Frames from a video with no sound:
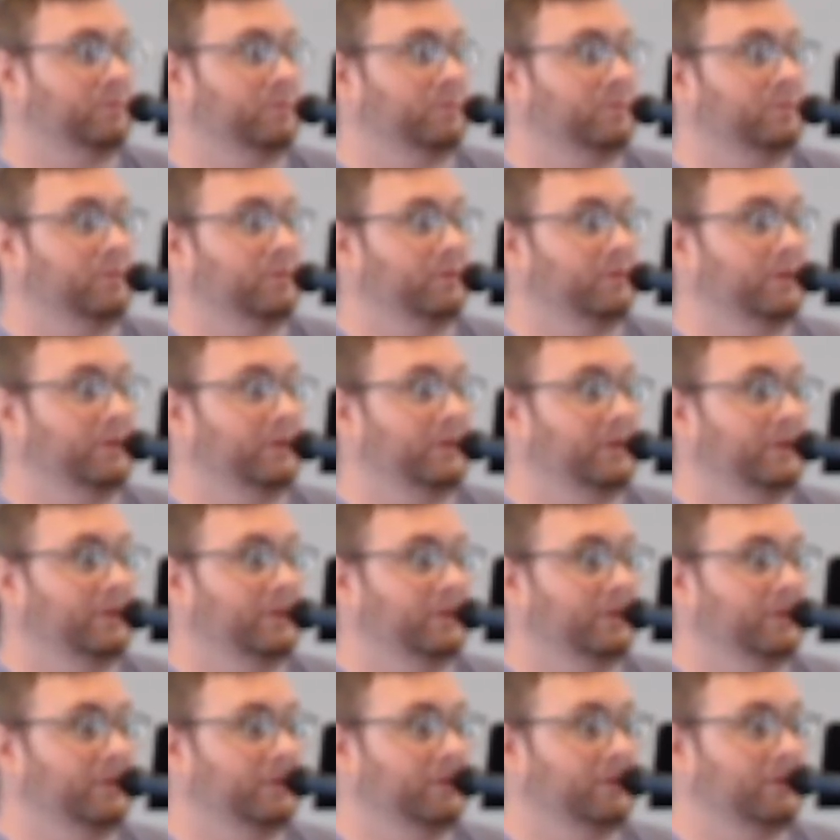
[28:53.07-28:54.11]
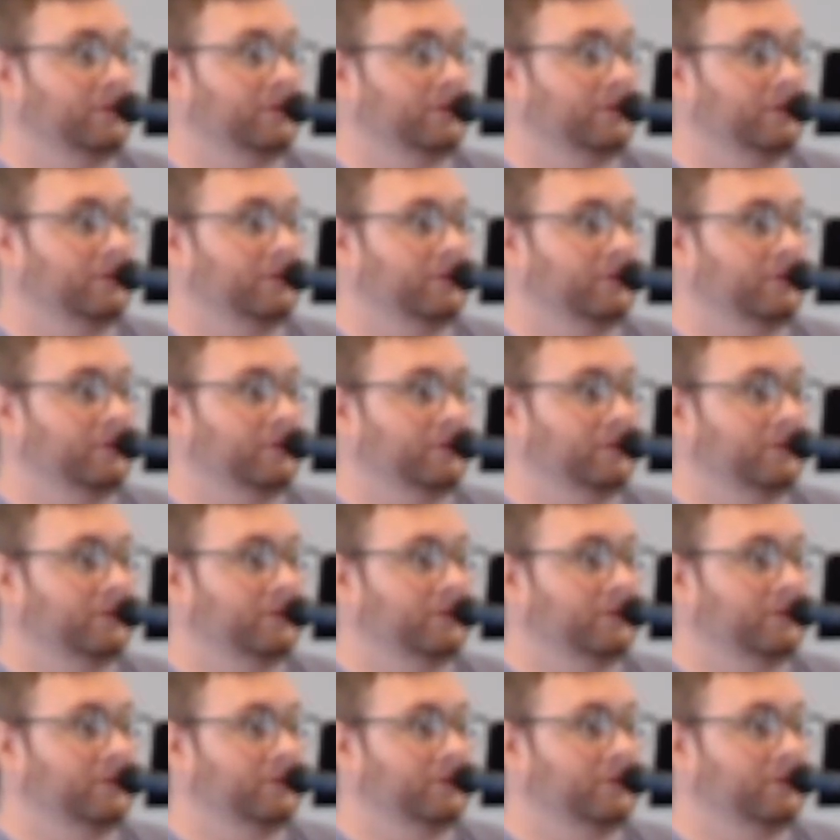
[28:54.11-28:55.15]

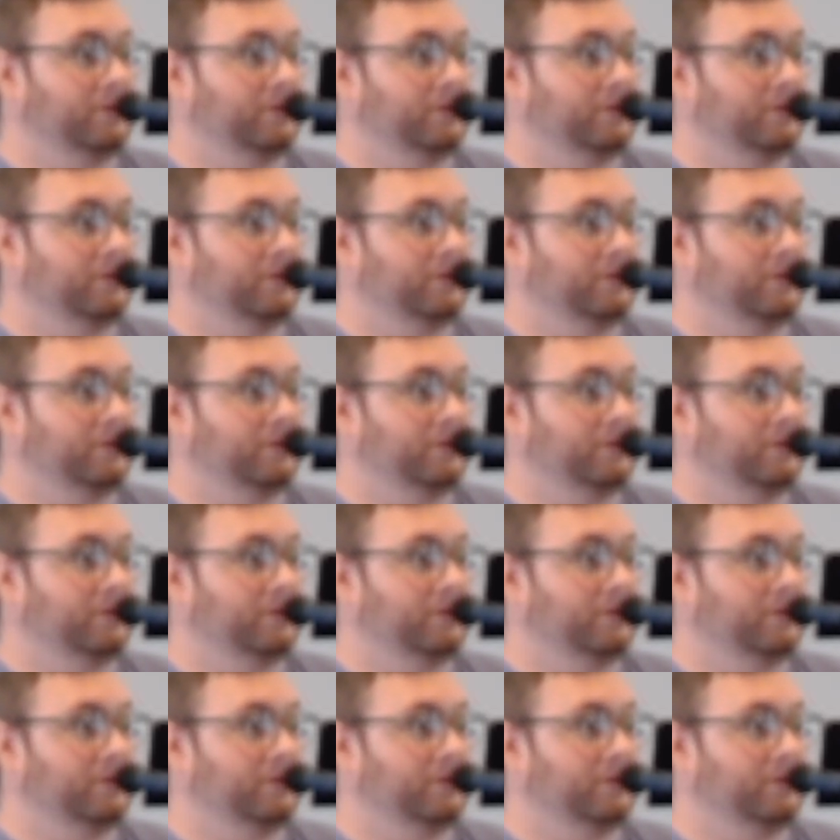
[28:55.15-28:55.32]
(silence)